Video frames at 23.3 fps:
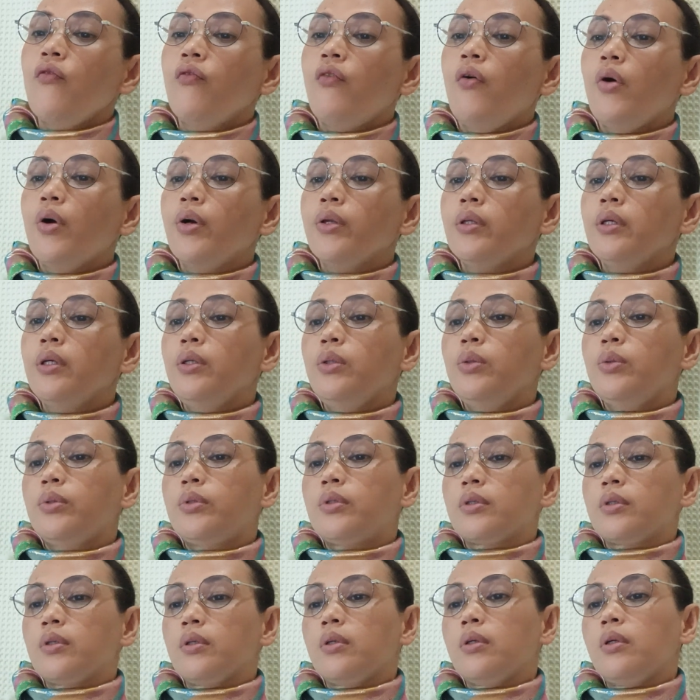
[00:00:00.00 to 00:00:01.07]
for the
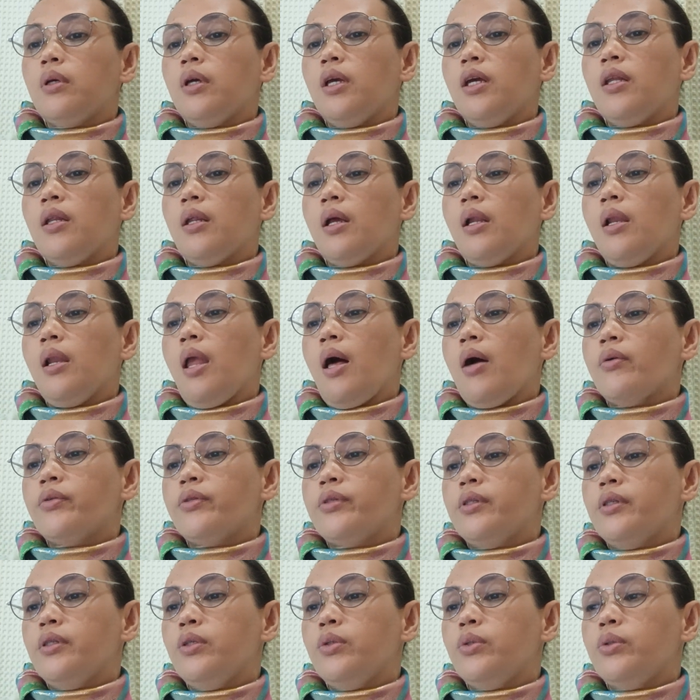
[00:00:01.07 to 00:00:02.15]
user and
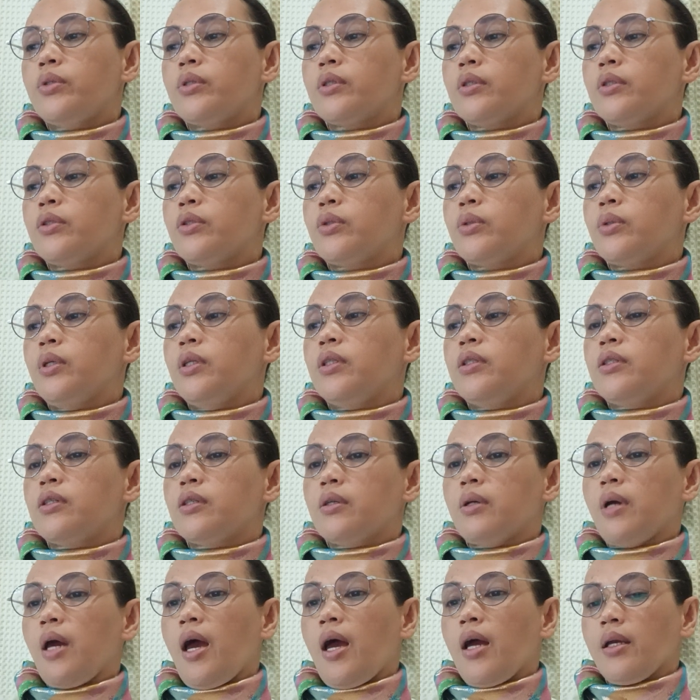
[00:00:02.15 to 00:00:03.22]
allows the user to
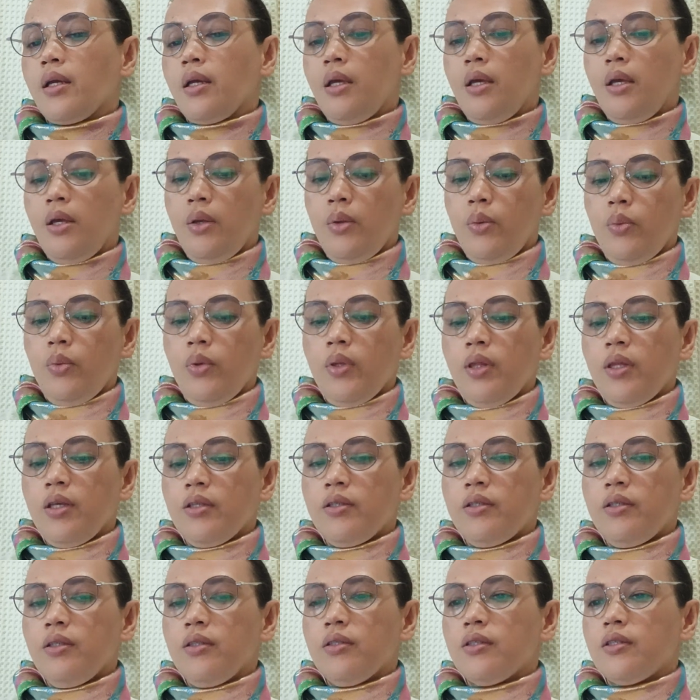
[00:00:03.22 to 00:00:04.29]
interact with the
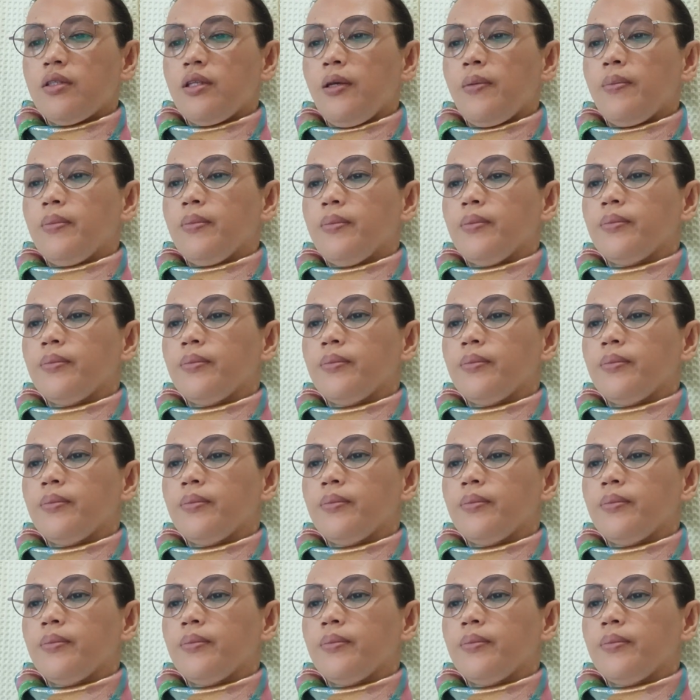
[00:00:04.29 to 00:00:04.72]
system.